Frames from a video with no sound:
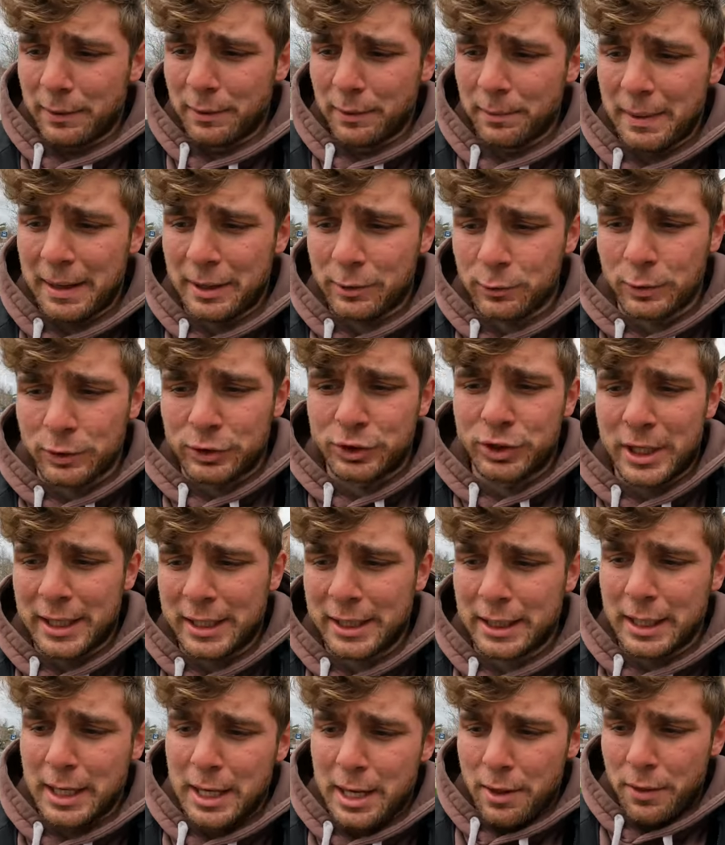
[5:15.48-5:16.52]
well we might as well check
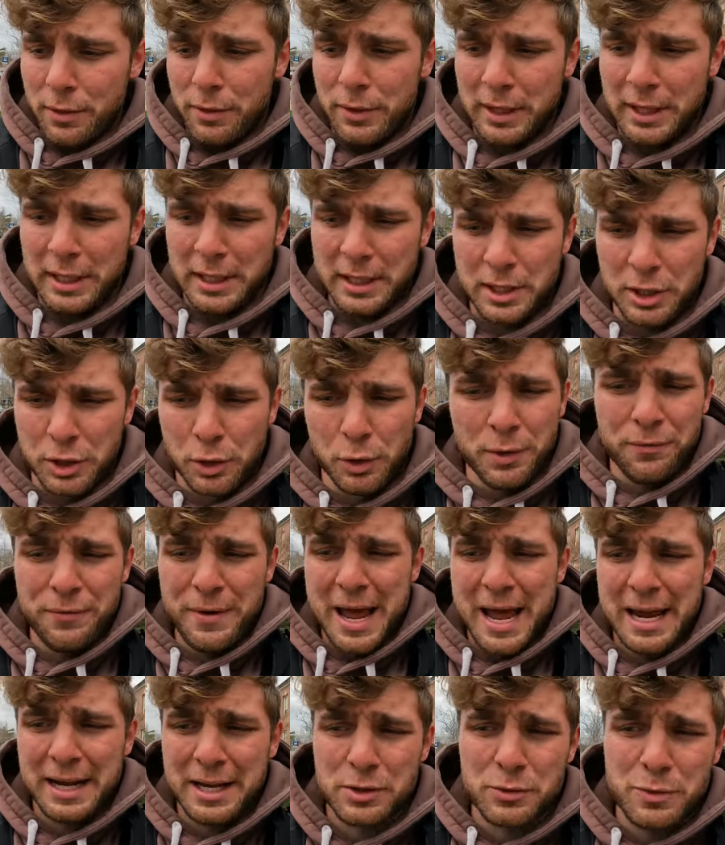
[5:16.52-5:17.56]
the
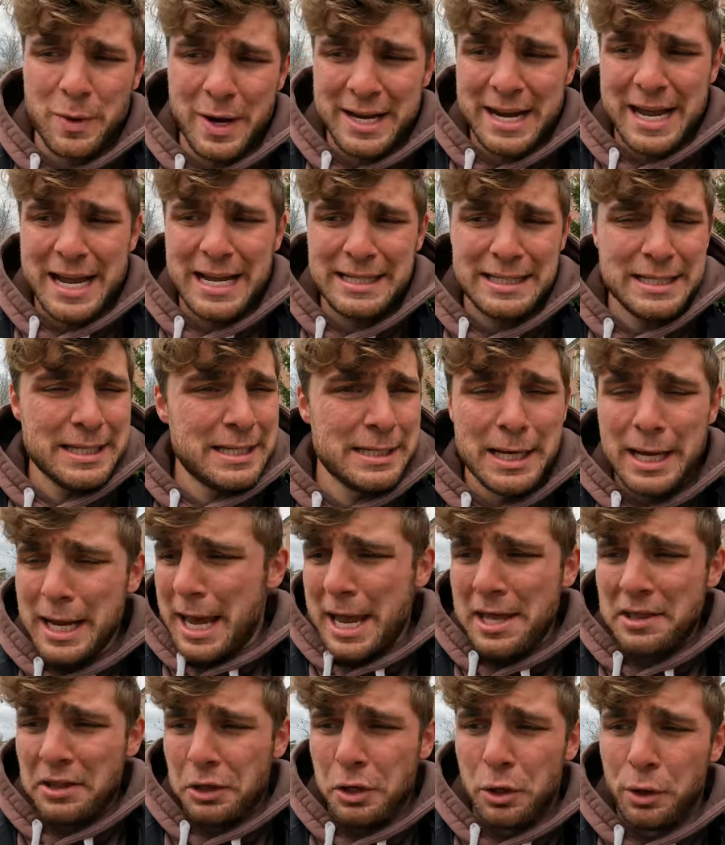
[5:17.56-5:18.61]
Cutiefly, because why not?
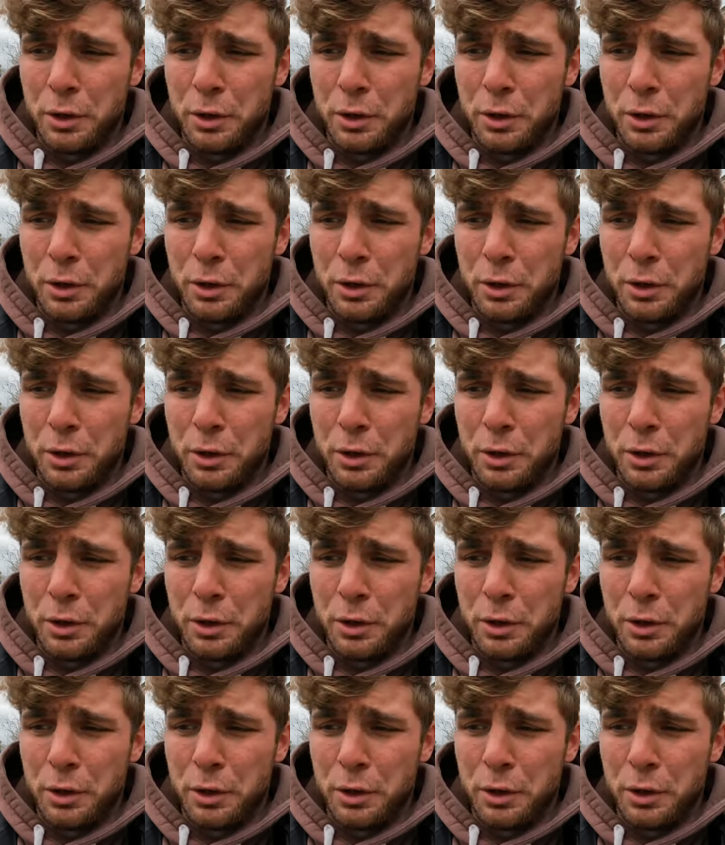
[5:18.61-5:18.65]
And the